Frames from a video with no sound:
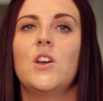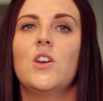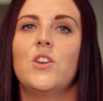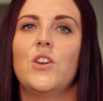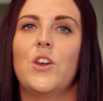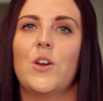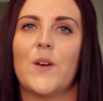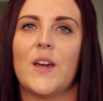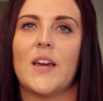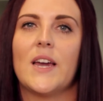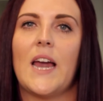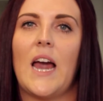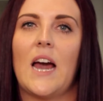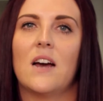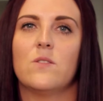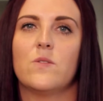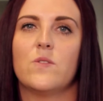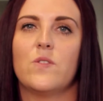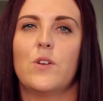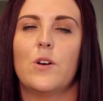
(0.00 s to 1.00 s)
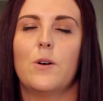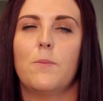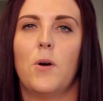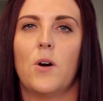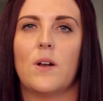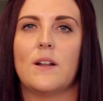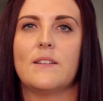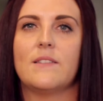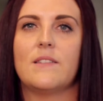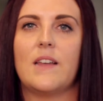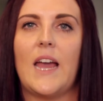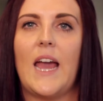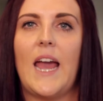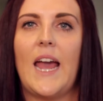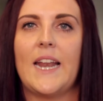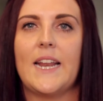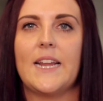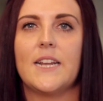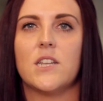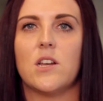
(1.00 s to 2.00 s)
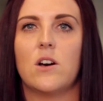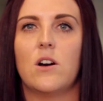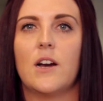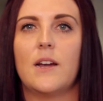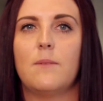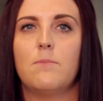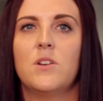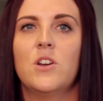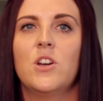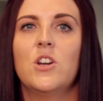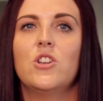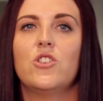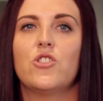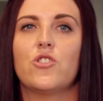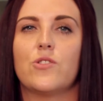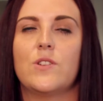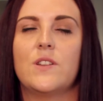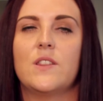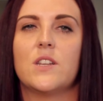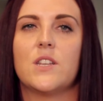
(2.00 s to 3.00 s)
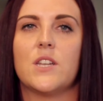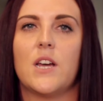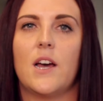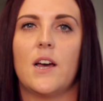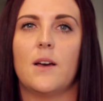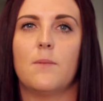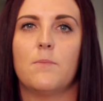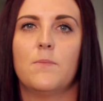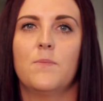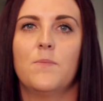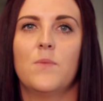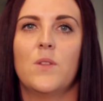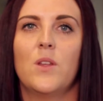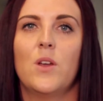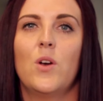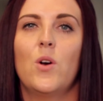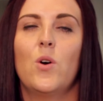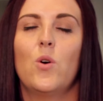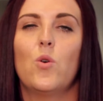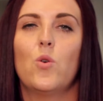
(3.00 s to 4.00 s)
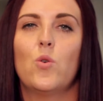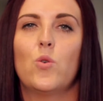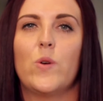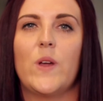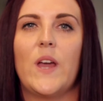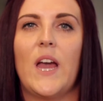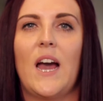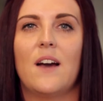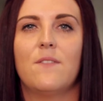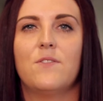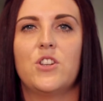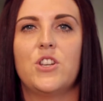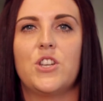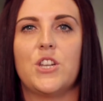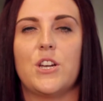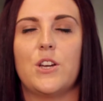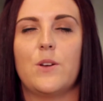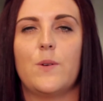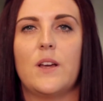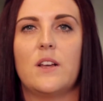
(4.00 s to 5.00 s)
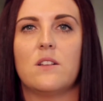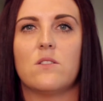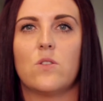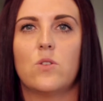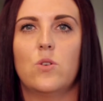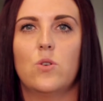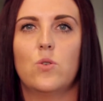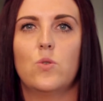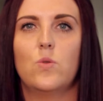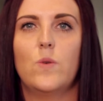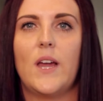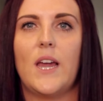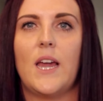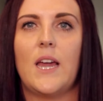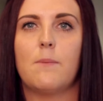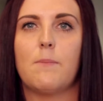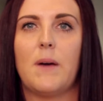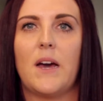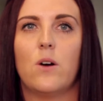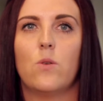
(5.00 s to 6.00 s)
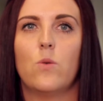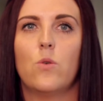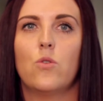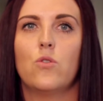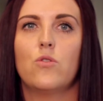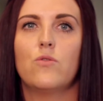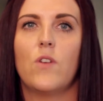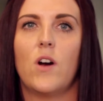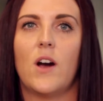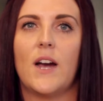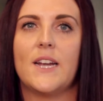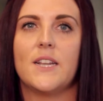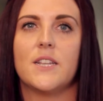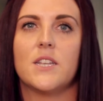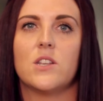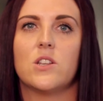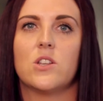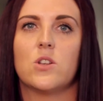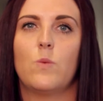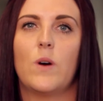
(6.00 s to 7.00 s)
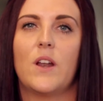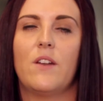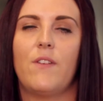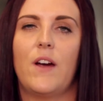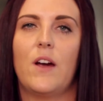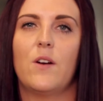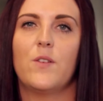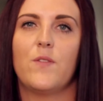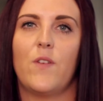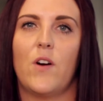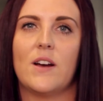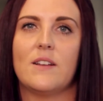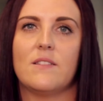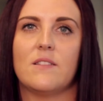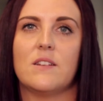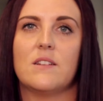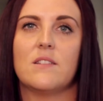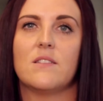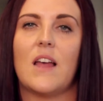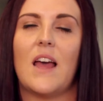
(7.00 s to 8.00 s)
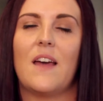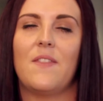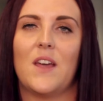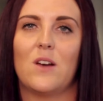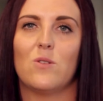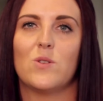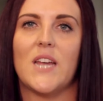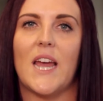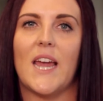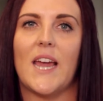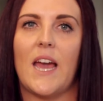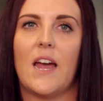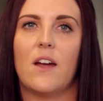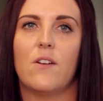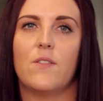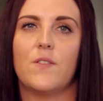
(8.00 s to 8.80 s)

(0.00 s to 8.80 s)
You can cancel your policy at any time during the term. All you have to do is call, email or write to one of our advisors and they'll take care